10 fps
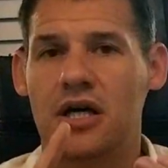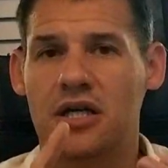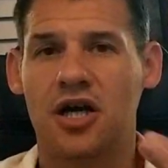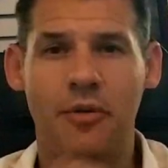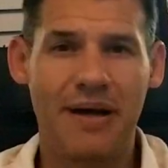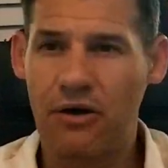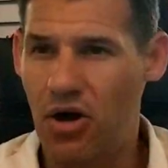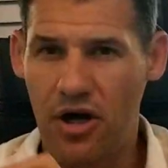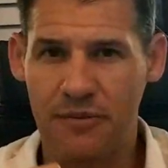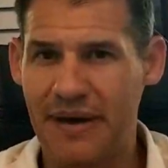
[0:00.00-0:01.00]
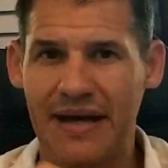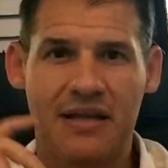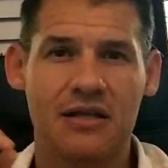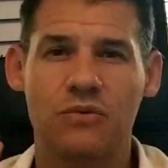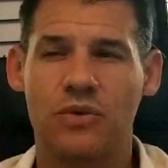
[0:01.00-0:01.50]
come out
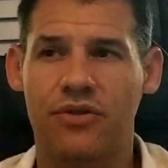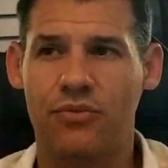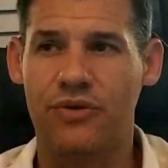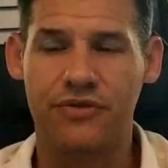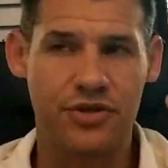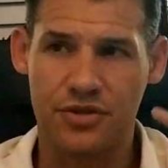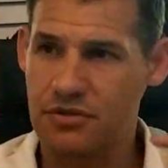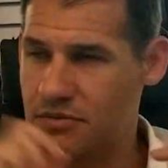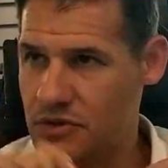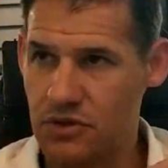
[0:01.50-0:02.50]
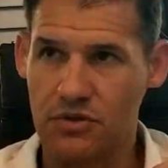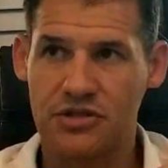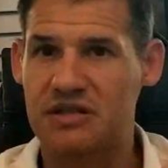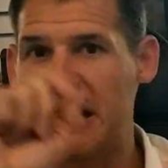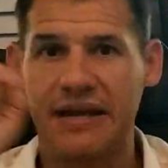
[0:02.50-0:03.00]
automatically with just
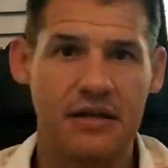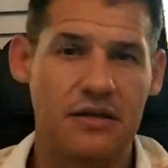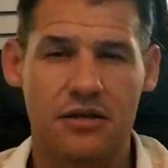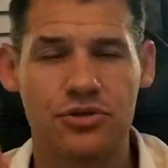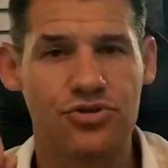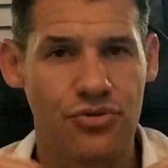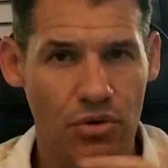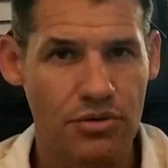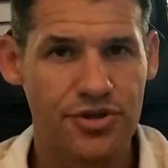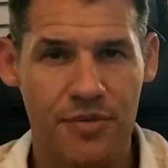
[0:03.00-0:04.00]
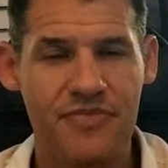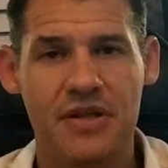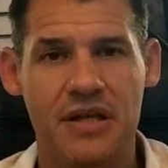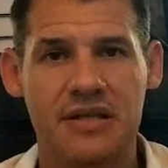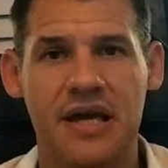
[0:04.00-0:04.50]
sliding a control or something
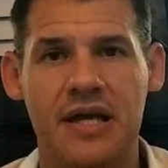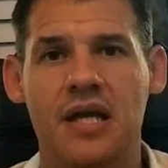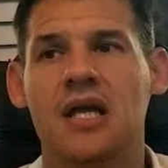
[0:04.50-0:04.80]
like that.